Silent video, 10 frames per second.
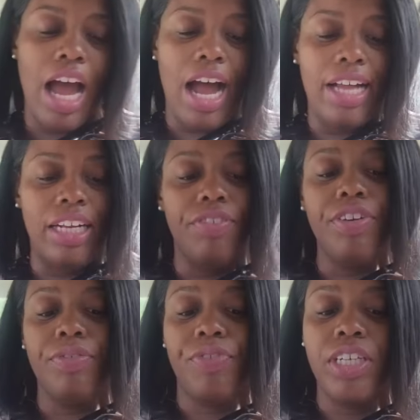I love
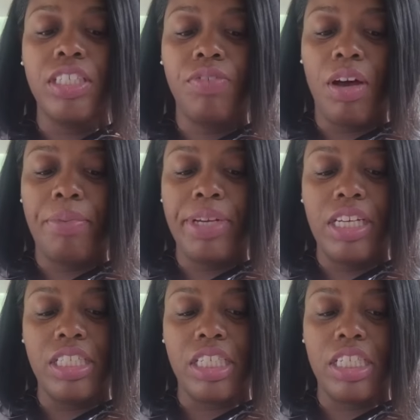it, first of all,
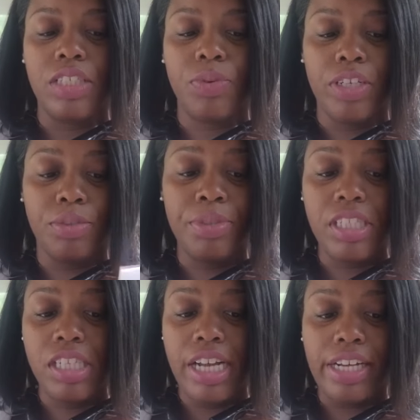because it is
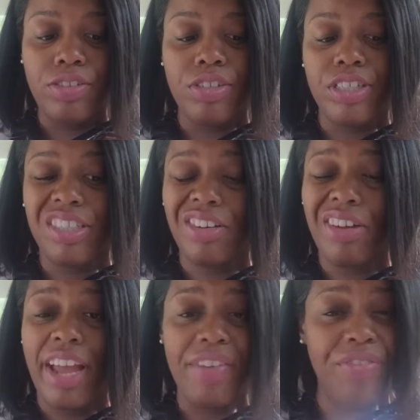100% natural. There's no
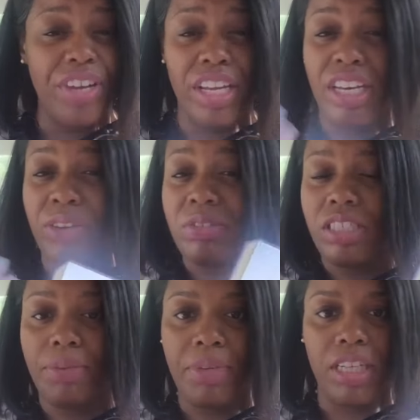caffeine, no
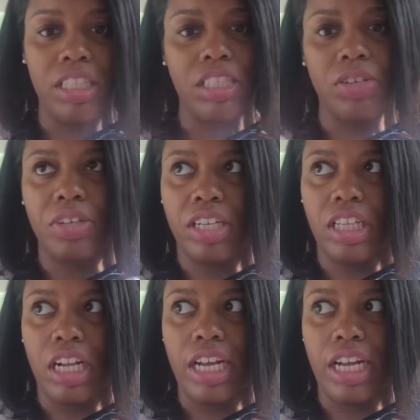stimulants, no nothing